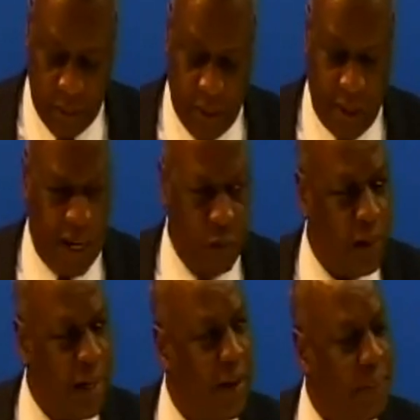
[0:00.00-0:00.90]
And
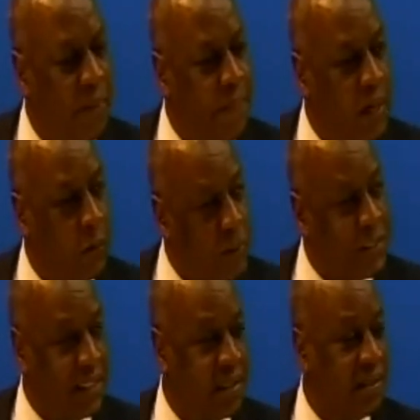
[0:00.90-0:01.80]
what are the
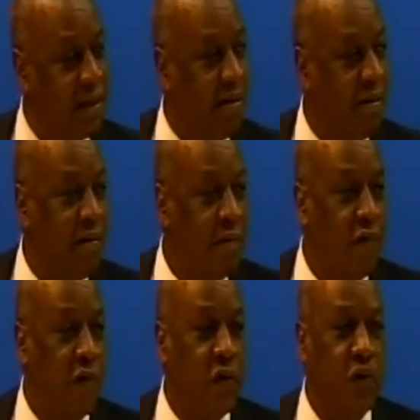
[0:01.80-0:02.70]
prerequisites
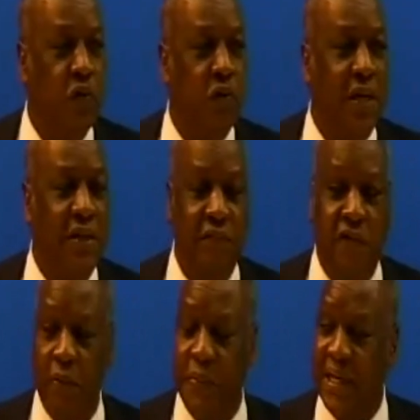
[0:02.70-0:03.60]
for you in
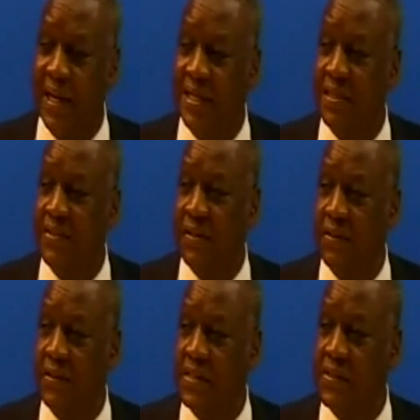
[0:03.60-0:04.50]
developing national
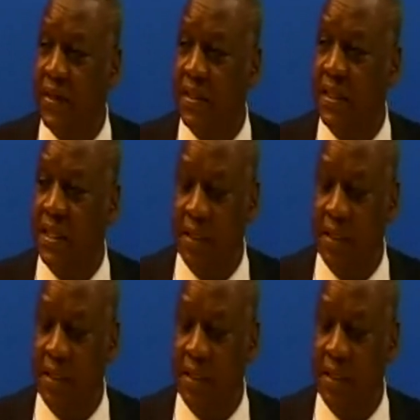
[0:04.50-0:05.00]
security strategy?